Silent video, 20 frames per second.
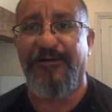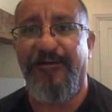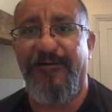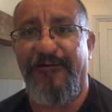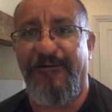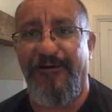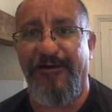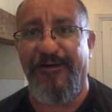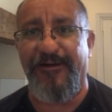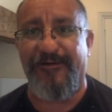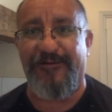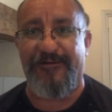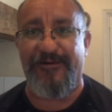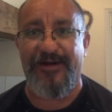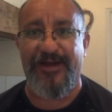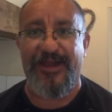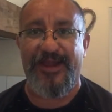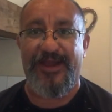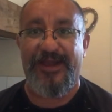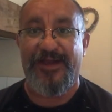Oi,
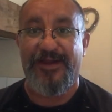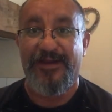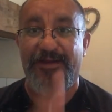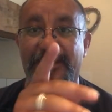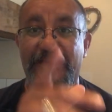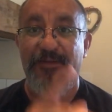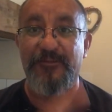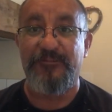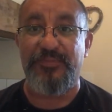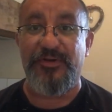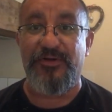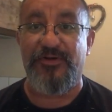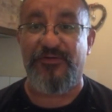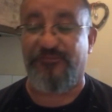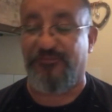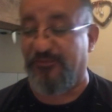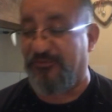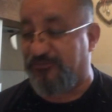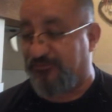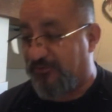oi!
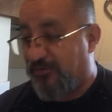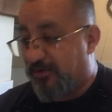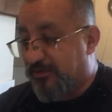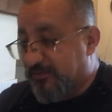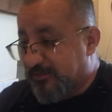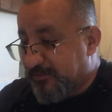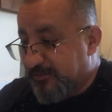Beautiful song.